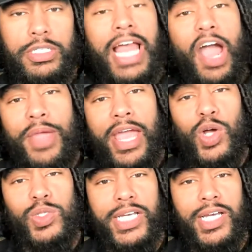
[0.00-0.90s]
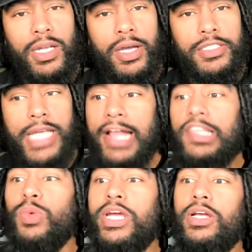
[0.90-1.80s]
And now we got to go take a lunch after
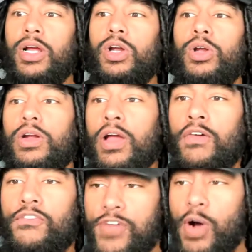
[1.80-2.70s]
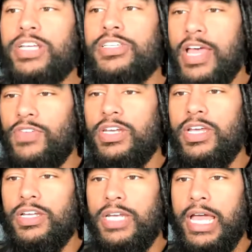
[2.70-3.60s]
we done heard 47
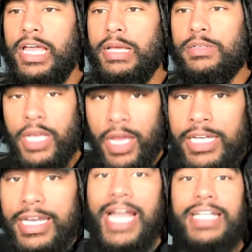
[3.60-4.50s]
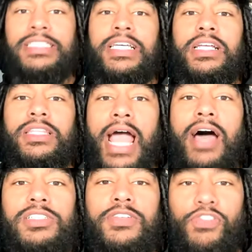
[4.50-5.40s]
nigga names,
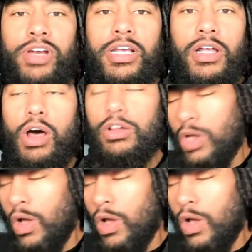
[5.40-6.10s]
19,000 freak calls,